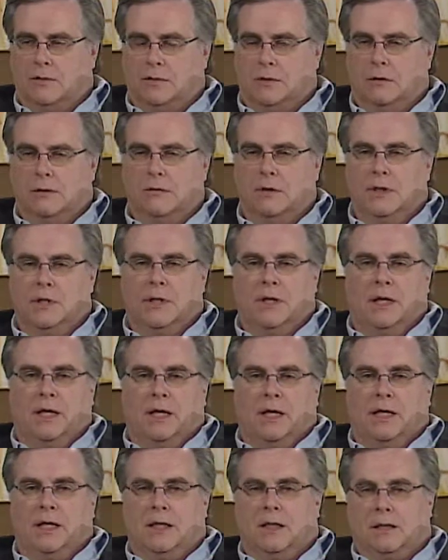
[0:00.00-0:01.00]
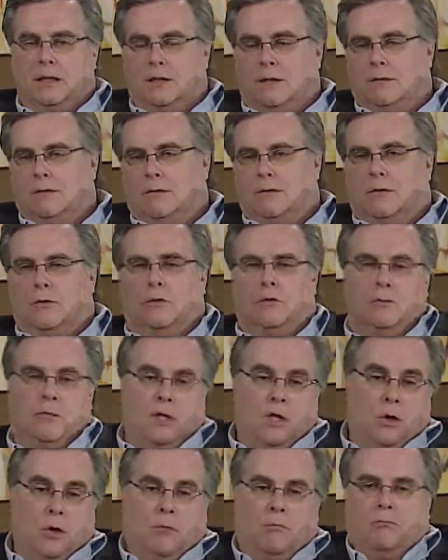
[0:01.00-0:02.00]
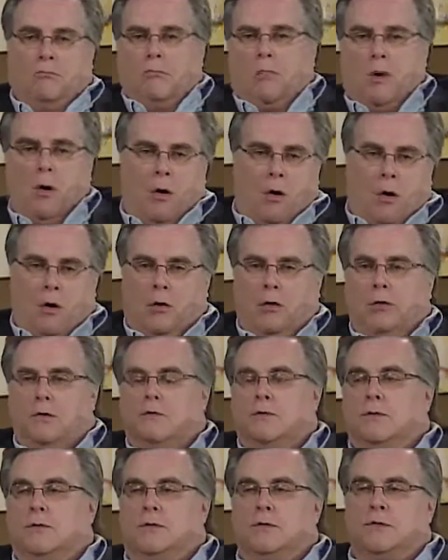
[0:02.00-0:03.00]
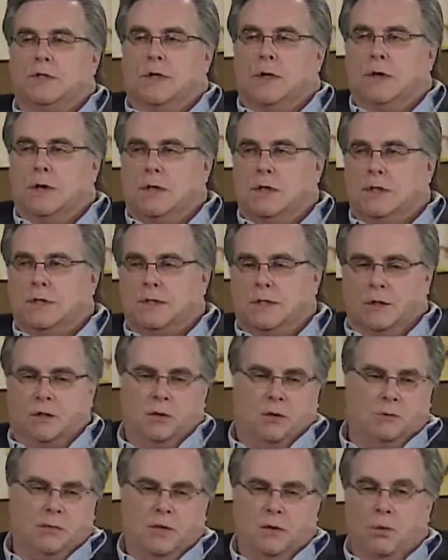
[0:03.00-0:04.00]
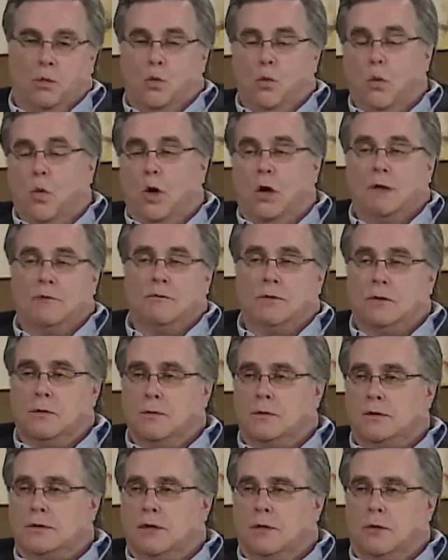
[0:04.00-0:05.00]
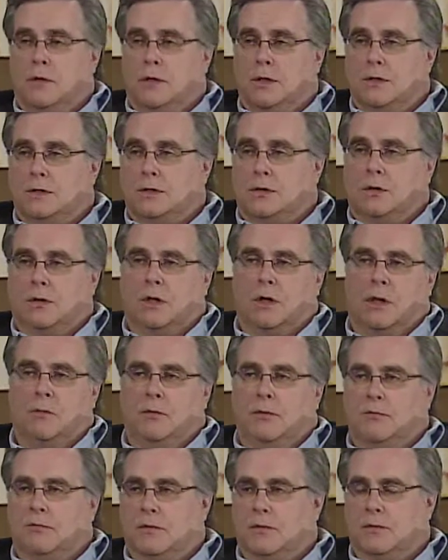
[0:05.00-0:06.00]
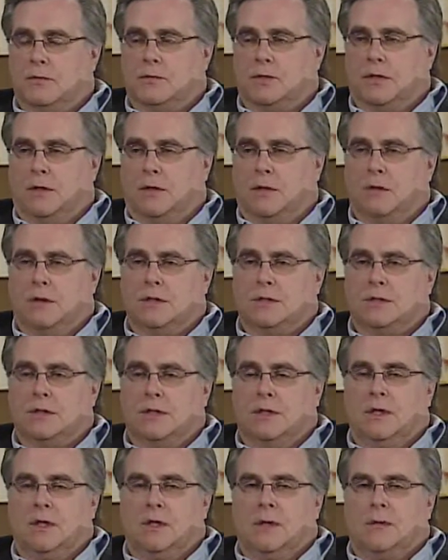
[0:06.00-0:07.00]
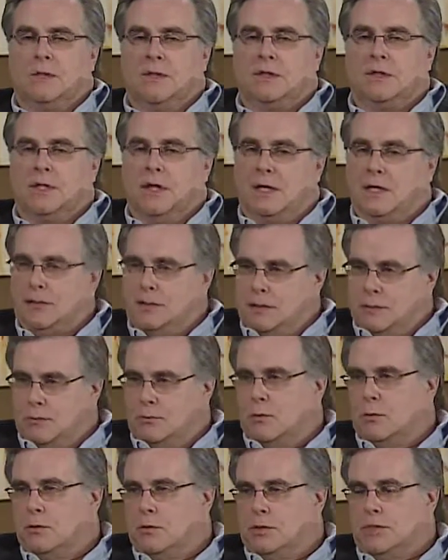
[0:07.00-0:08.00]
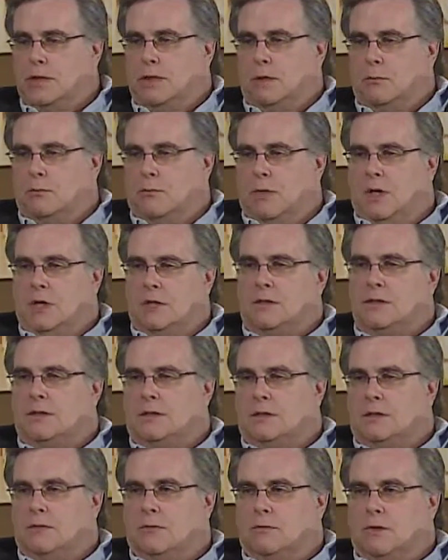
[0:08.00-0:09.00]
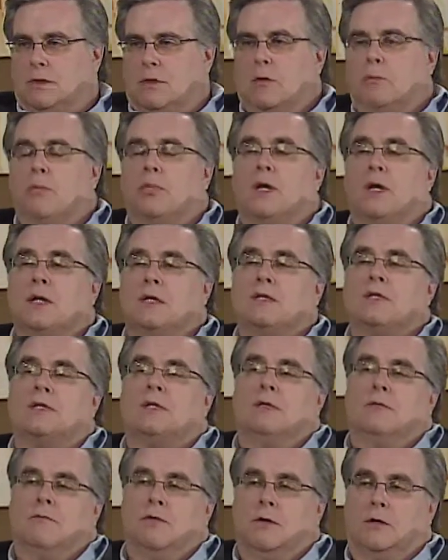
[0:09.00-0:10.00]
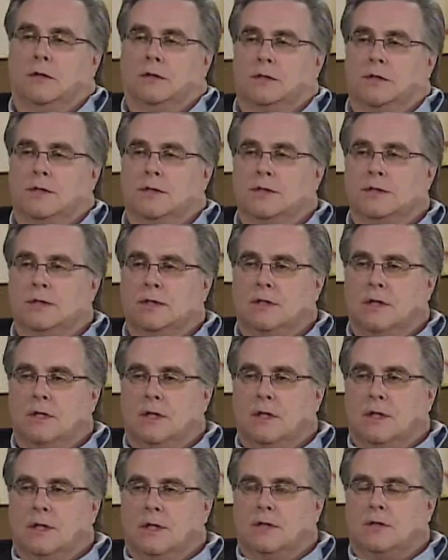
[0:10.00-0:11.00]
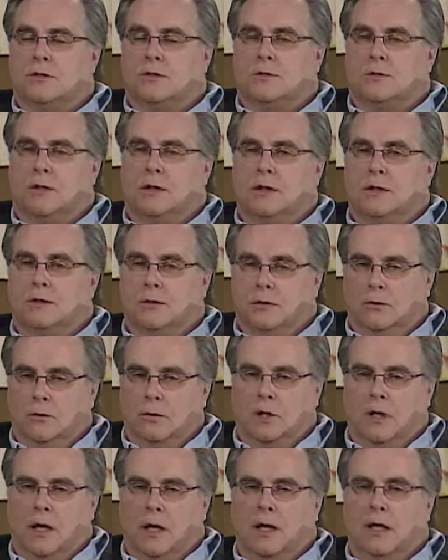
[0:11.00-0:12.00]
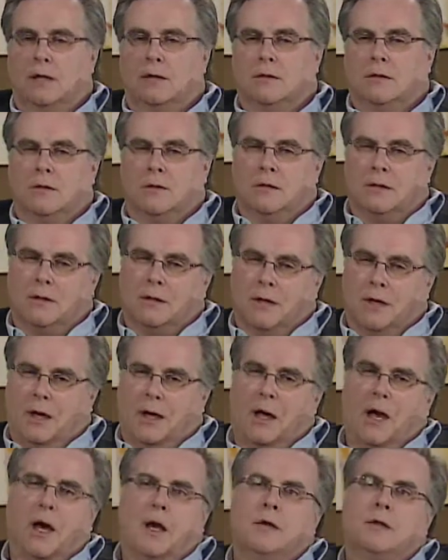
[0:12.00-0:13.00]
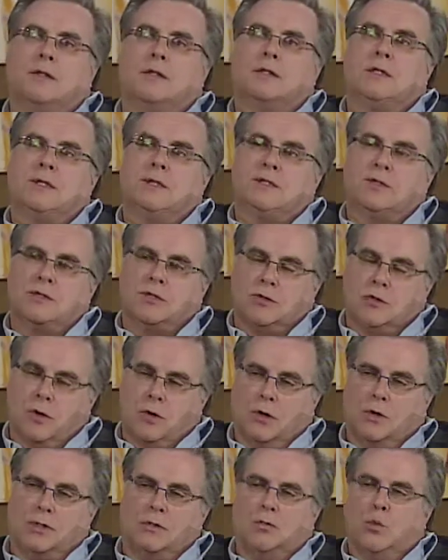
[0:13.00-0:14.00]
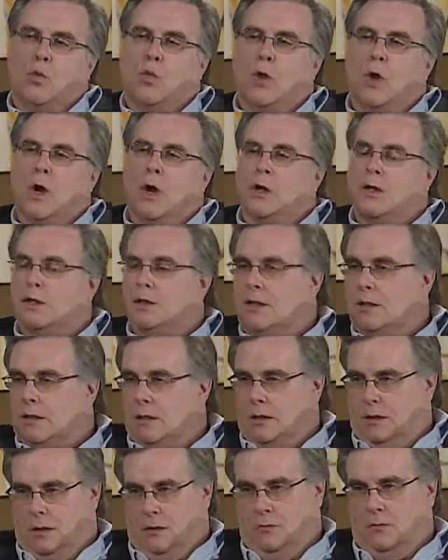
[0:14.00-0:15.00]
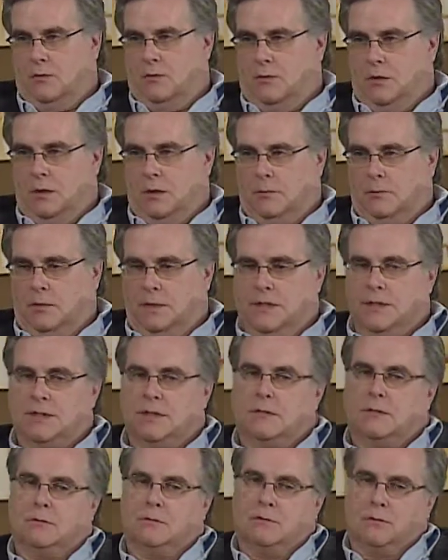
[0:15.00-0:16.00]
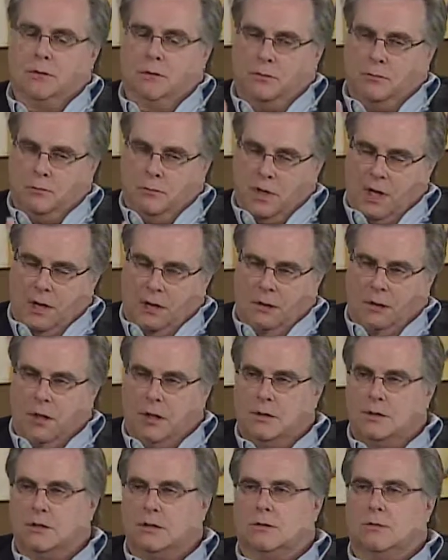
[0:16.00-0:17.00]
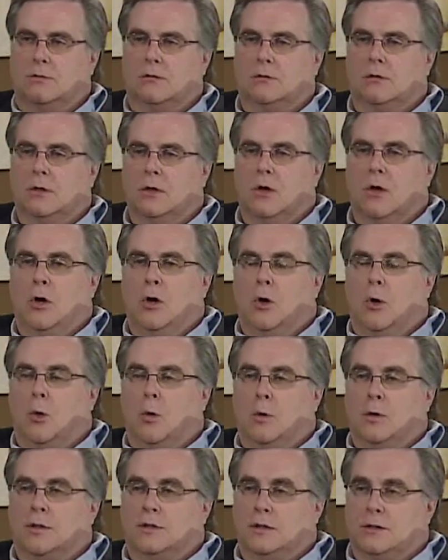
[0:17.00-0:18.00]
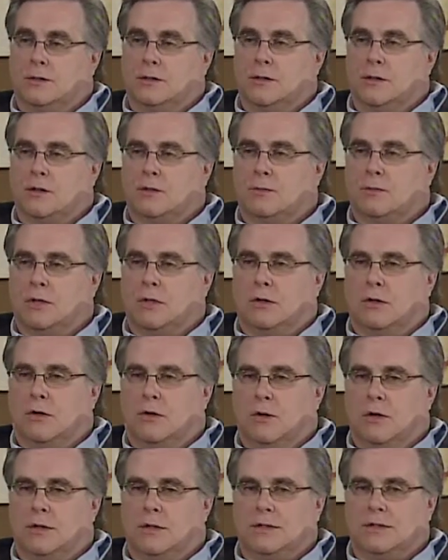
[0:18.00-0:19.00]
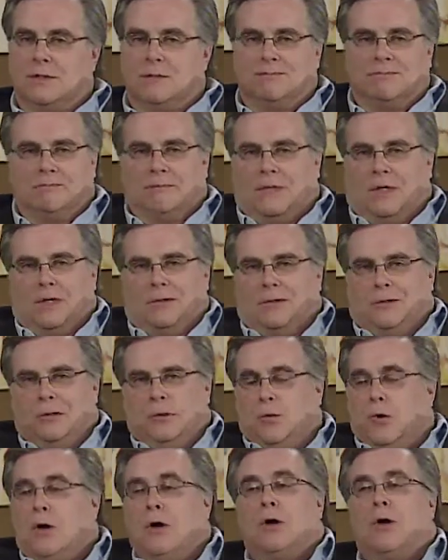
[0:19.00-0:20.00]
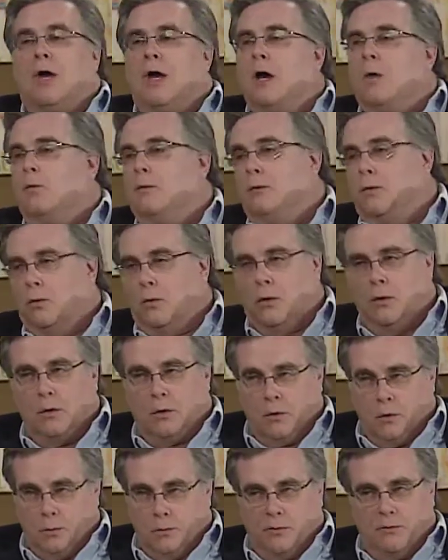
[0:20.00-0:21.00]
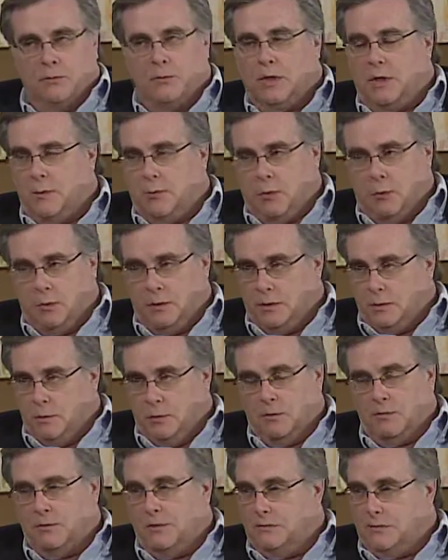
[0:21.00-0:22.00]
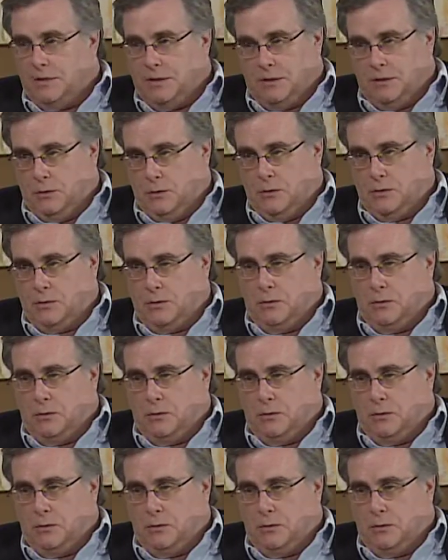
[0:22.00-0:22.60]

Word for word: So it could be all of those areas. It could be one of those areas or a couple of those areas. But that, as we were saying, makes, you know, the complexity of all of this is trying to look at how did this started, where did it come from? Is it, you know, biological, or is it just because you hung out with the wrong group of people when you were 15 years